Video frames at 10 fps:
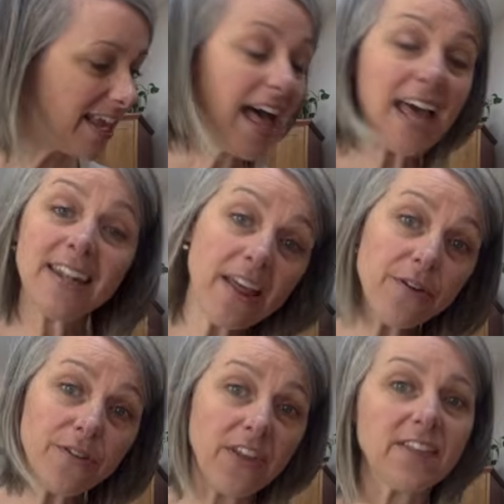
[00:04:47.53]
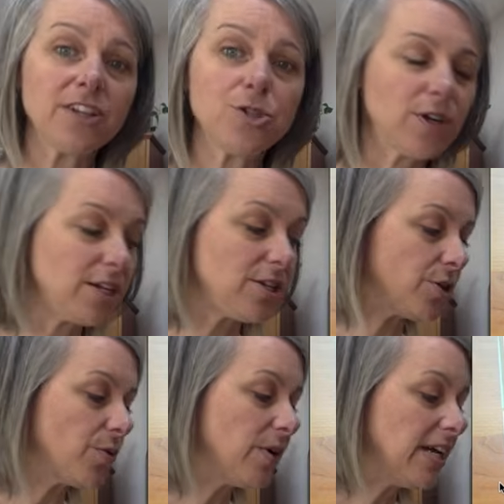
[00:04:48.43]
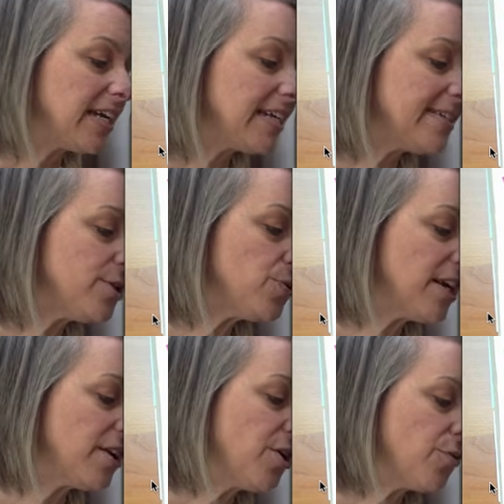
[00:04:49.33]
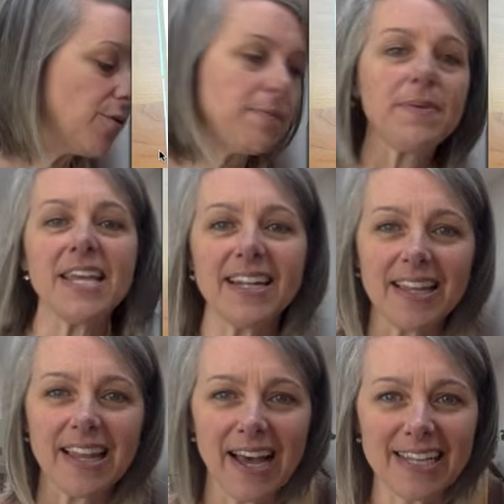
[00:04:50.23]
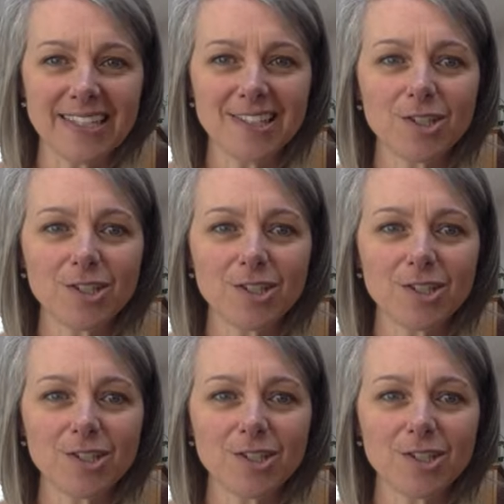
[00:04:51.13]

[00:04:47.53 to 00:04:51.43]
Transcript: Another thing that you can do is you can repeat lines.